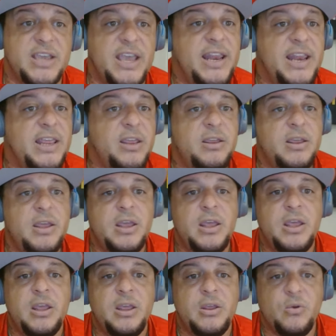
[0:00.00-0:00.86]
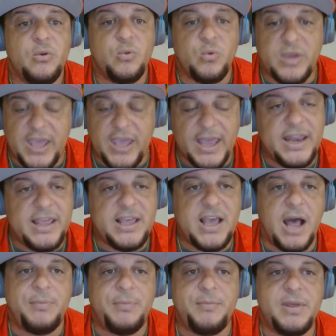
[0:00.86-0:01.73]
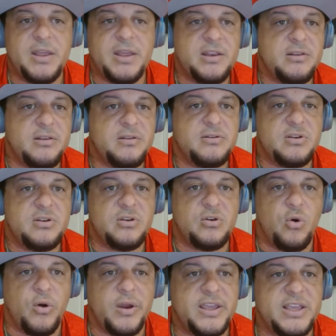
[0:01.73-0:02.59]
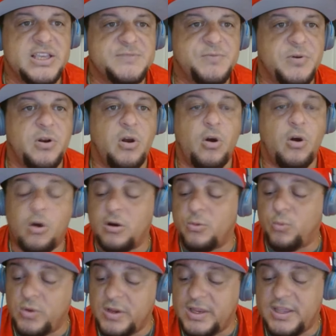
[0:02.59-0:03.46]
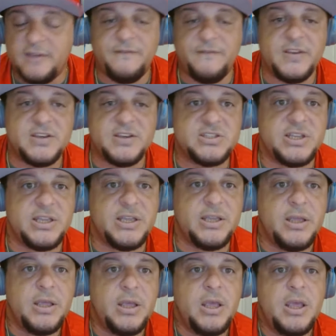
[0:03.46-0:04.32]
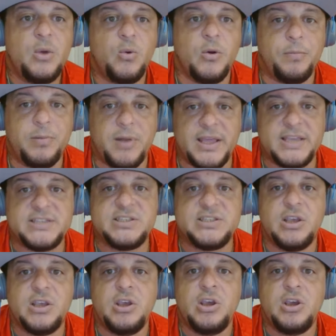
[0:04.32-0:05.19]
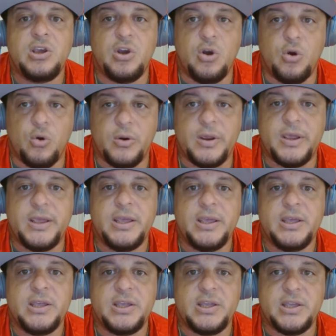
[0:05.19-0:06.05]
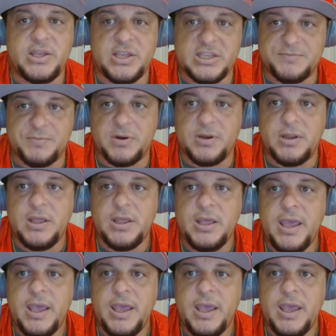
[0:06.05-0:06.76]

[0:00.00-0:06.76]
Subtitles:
Can he complement Corey Kispert, or will he eventually replace Corey Kispert?